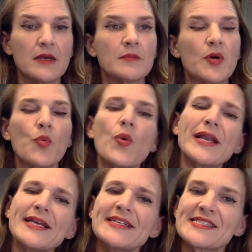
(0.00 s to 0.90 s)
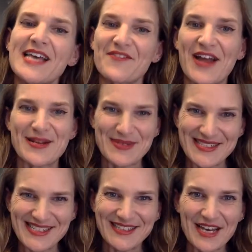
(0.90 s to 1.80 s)
But what is that vitamin
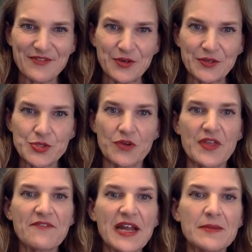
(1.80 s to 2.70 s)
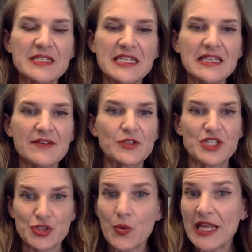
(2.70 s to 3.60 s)
D level? So if that vitamin D level
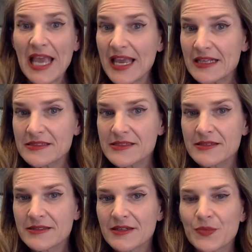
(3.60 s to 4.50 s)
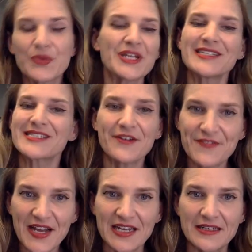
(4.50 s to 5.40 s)
is 28, well, then it's not
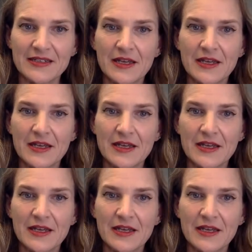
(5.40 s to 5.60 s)
fine.